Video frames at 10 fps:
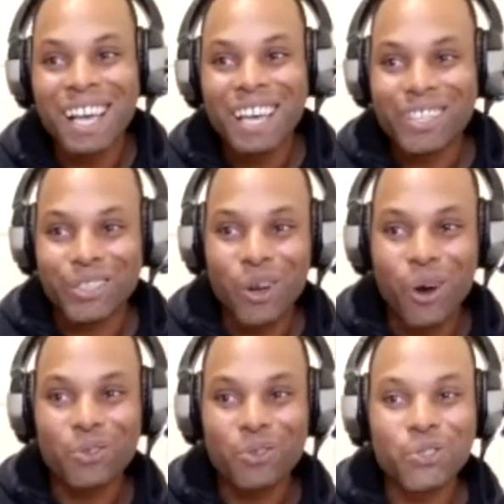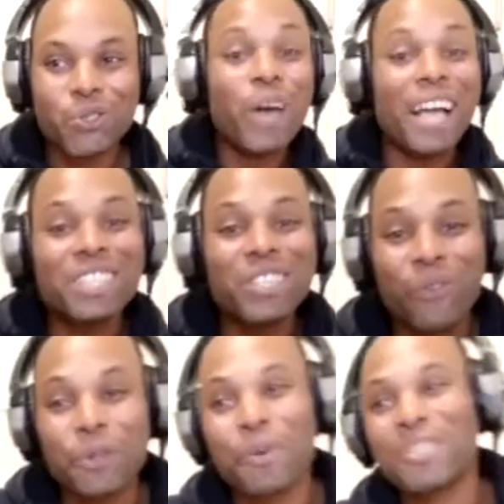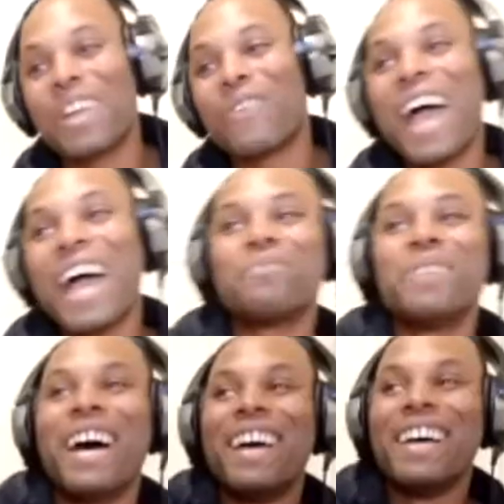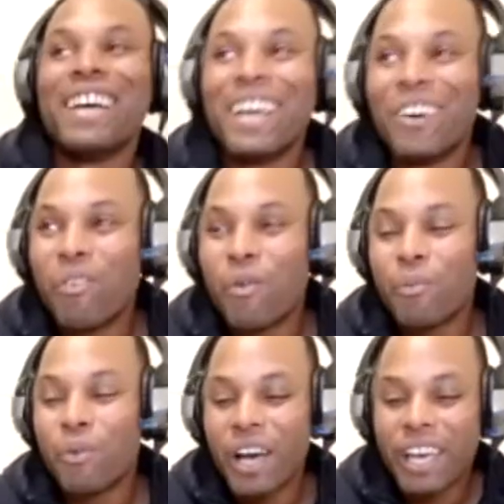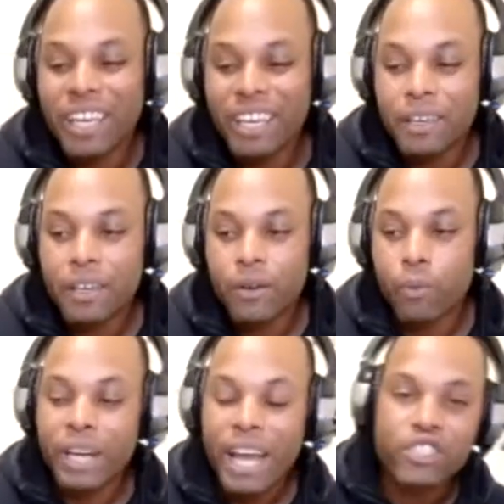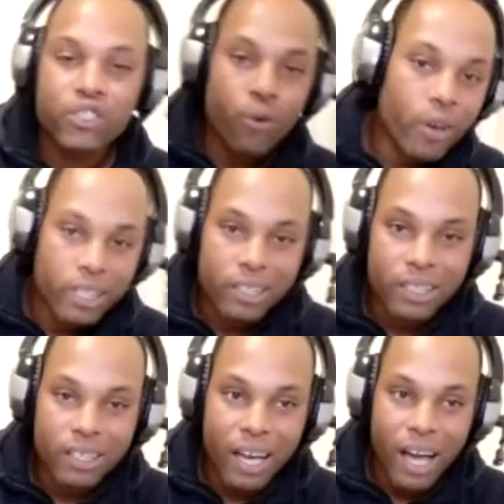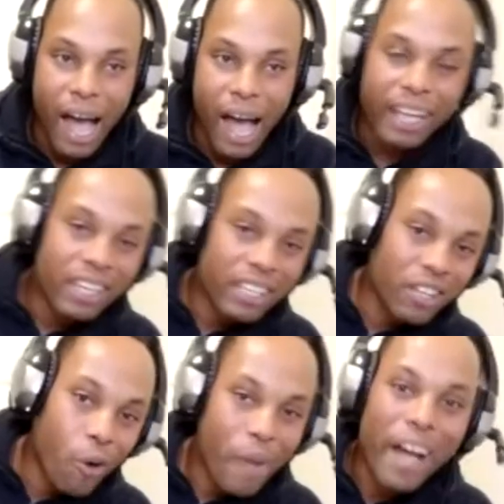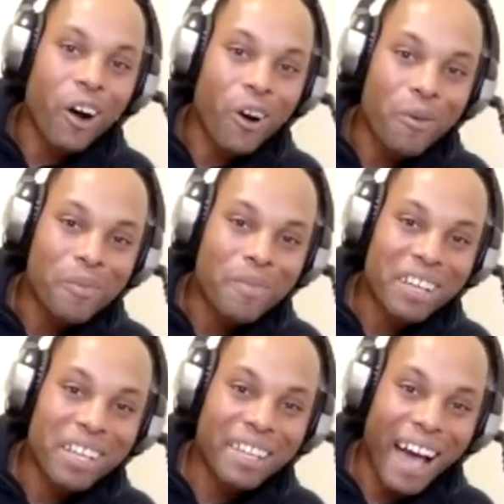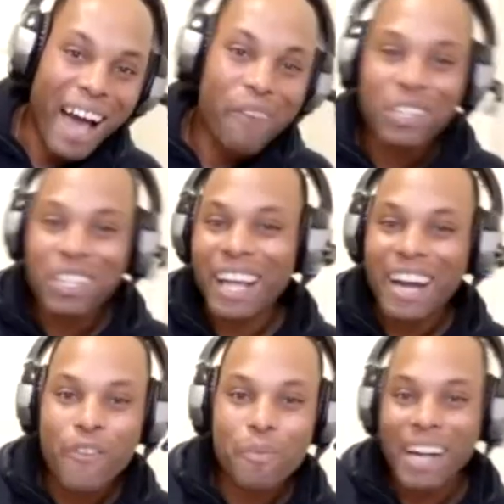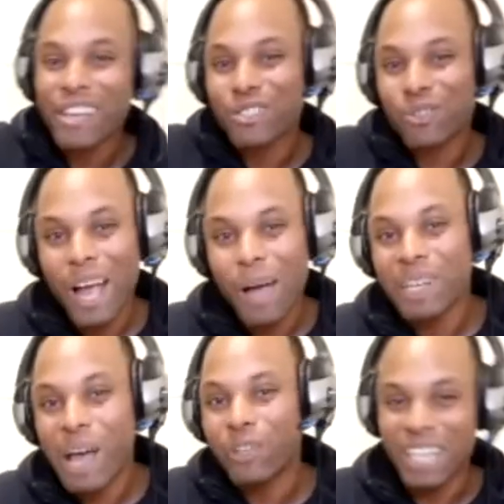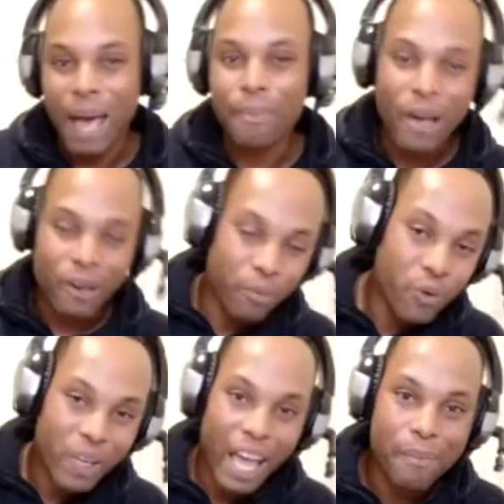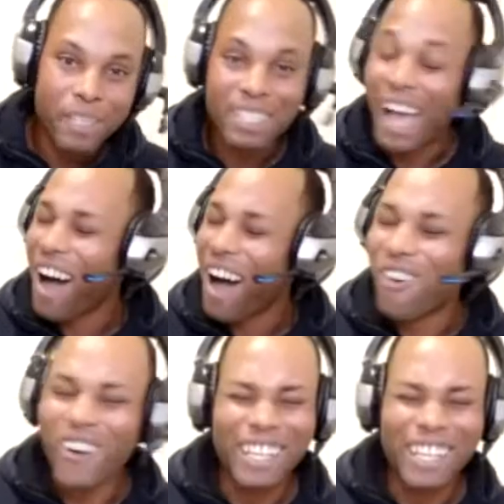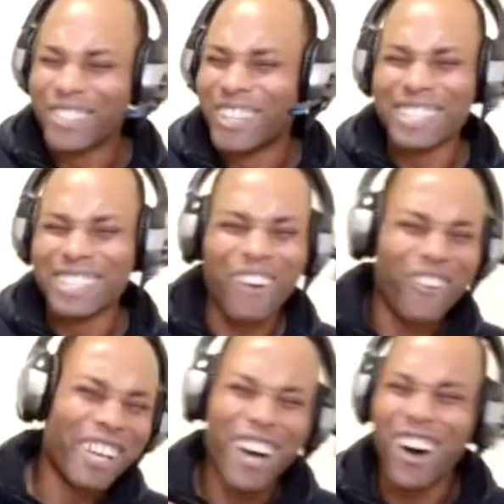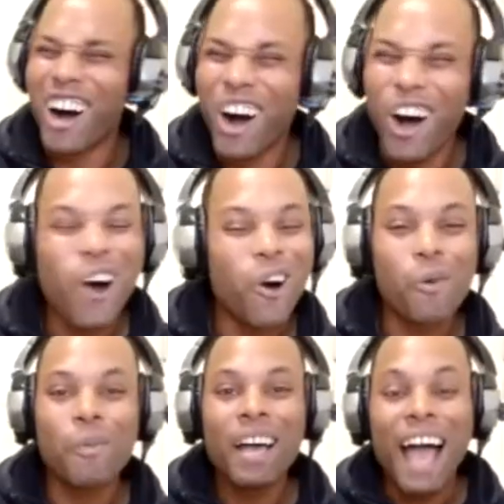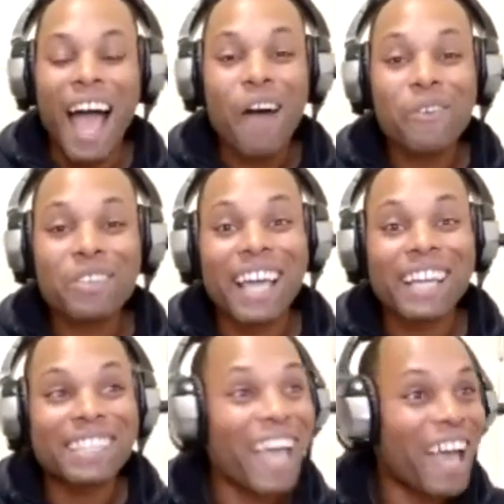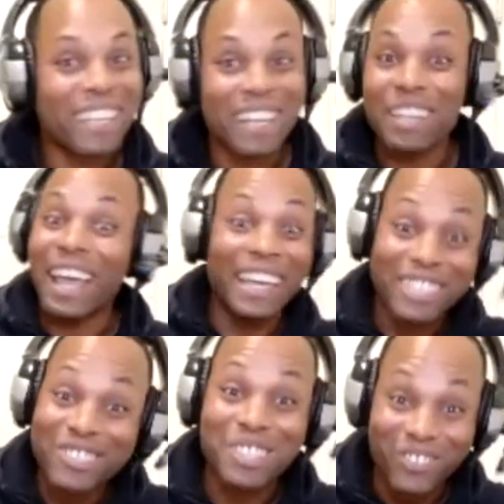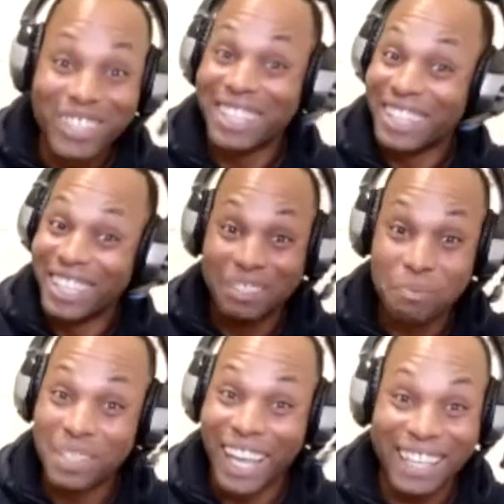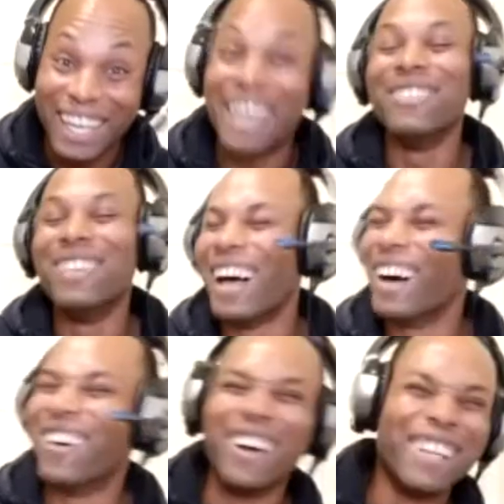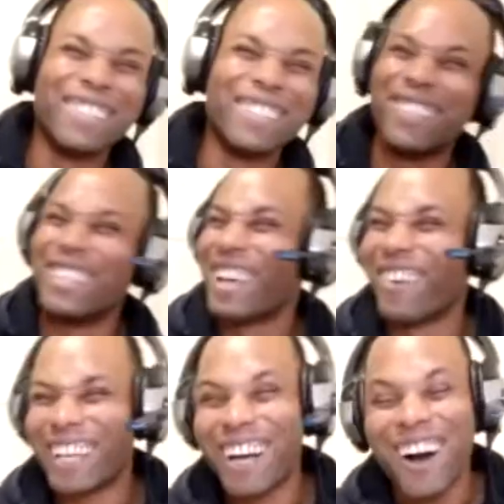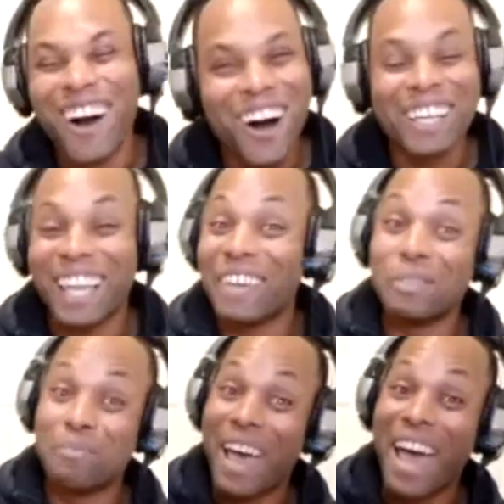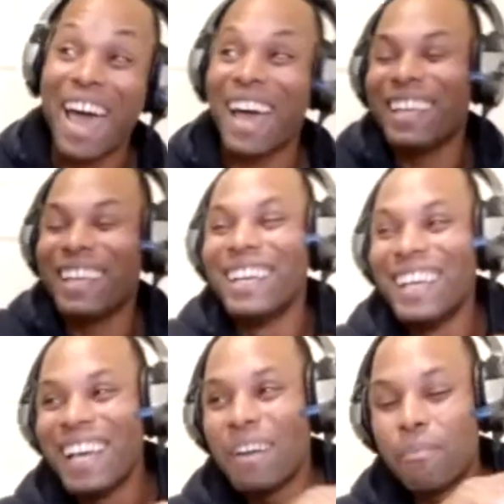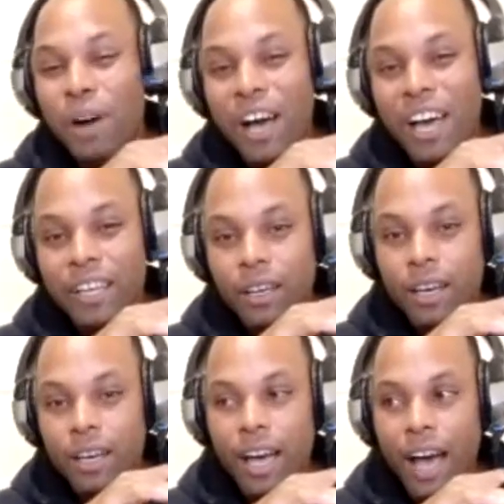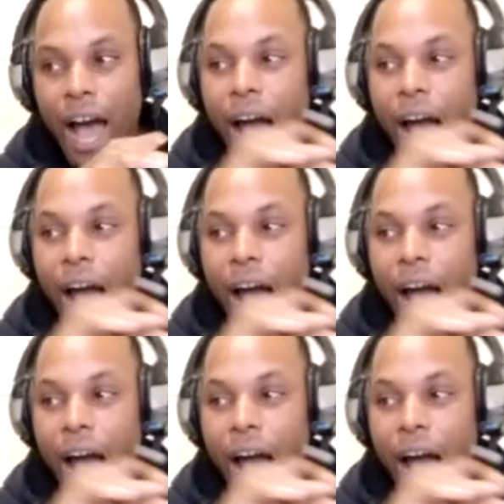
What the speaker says: you actually the first person that ever asked me that. But when I joined, I couldn't go back home. I would look at everybody else around me that would tap out at boot camp and say, I don't want to do this. I want to go home. I was like that. Like, it used to literally be like that. I don't want to do this. I want to go home. Like, it was bad. But I